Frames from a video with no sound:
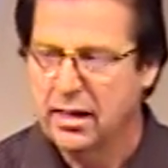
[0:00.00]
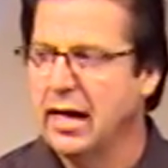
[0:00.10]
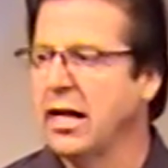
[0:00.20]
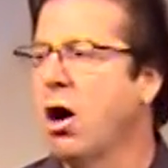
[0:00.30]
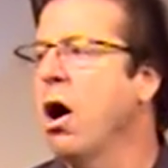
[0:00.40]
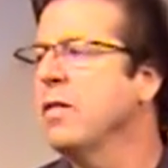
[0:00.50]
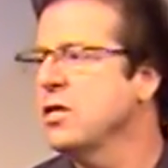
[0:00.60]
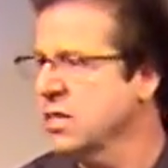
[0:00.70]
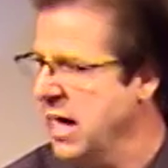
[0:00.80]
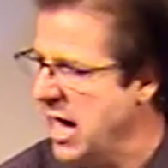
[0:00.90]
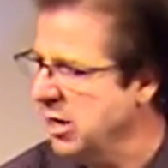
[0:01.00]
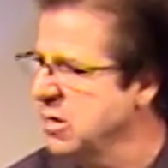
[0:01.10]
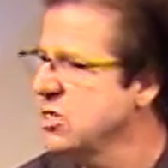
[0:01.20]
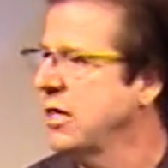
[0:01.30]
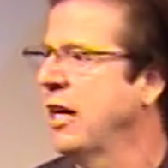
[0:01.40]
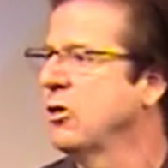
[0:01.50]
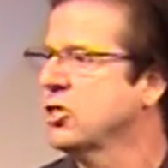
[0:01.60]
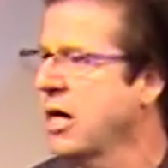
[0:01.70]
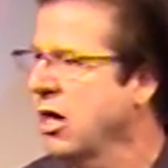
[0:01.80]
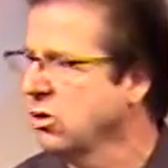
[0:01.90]
And all these academies that
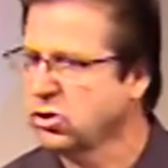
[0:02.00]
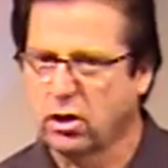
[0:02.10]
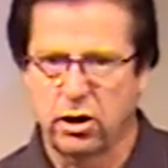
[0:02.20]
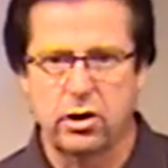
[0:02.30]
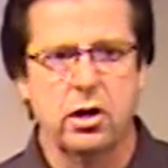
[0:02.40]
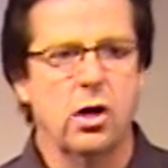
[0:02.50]
Aristotle started